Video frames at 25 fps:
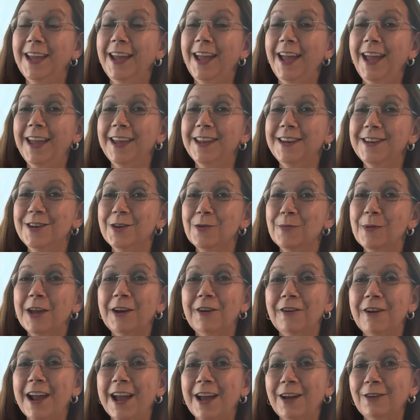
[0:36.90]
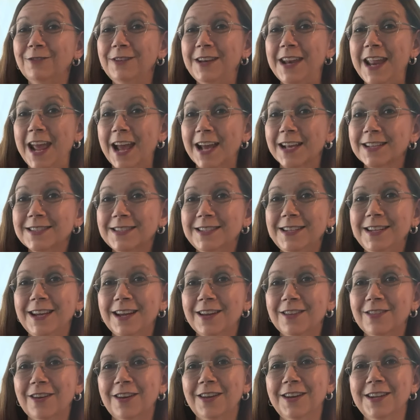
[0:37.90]
And no matter how nasty
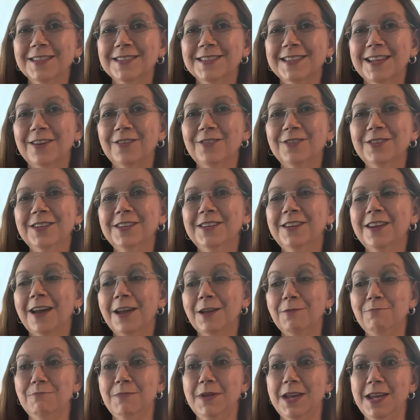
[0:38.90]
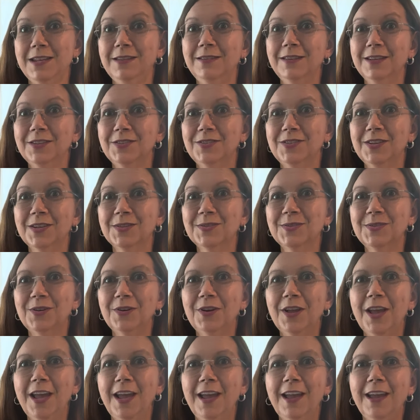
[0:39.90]
I thought it sounded, I made this
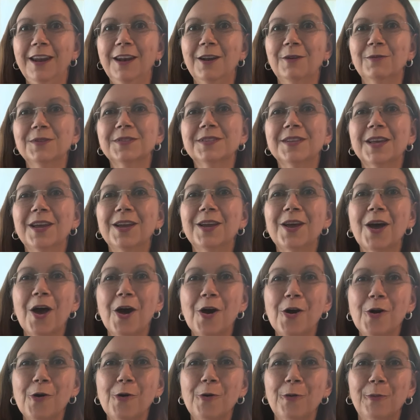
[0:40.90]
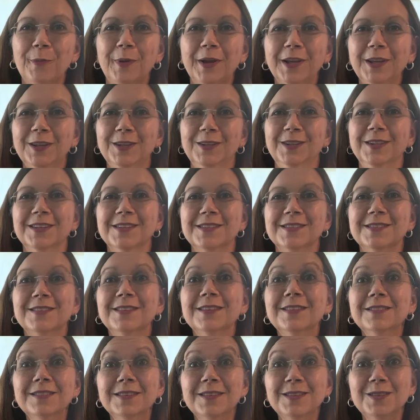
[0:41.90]
yesterday and I was like, oh my goodness,
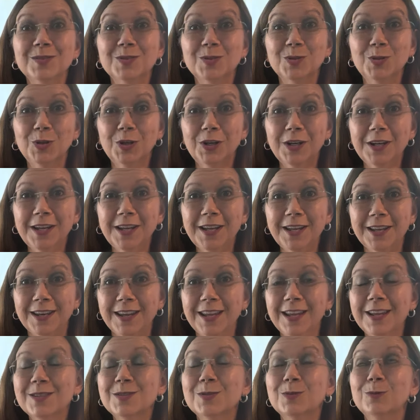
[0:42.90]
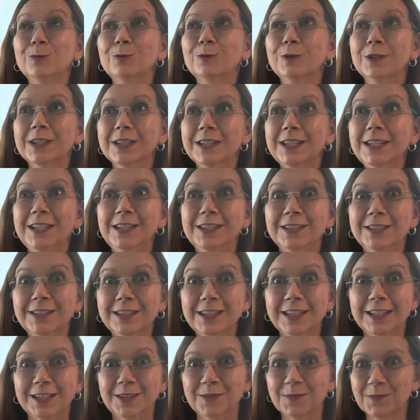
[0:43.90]
this is good. It's really
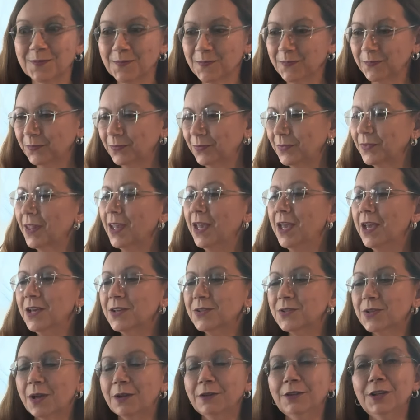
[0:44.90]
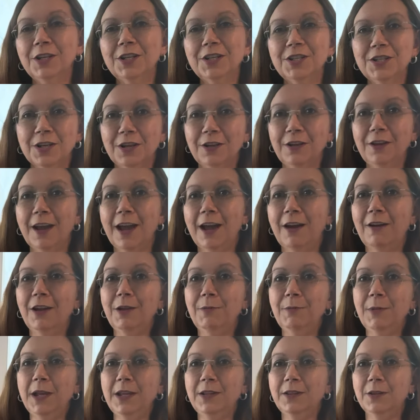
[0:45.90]
good. So I'm going to show you how I
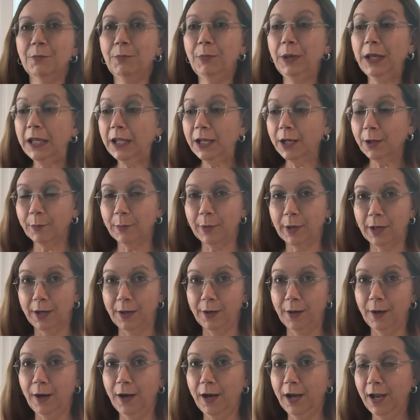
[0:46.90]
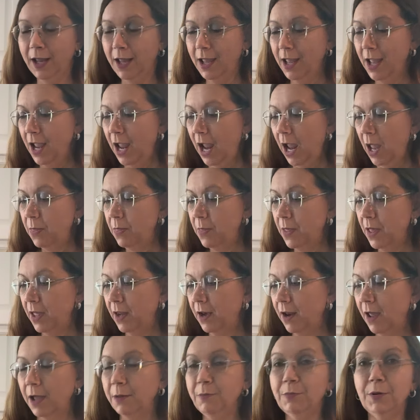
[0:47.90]
made the peanut butter, and
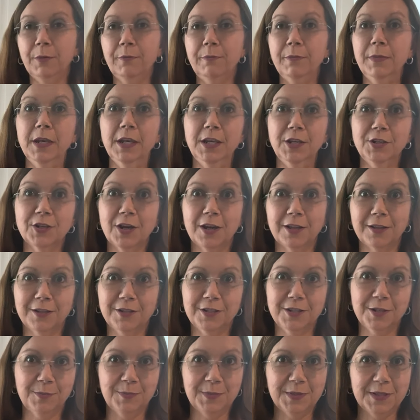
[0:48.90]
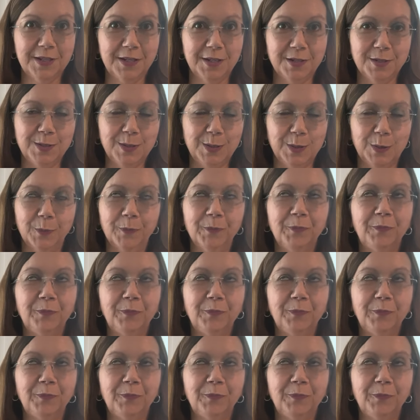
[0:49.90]
then I put mini chocolate chips in it too.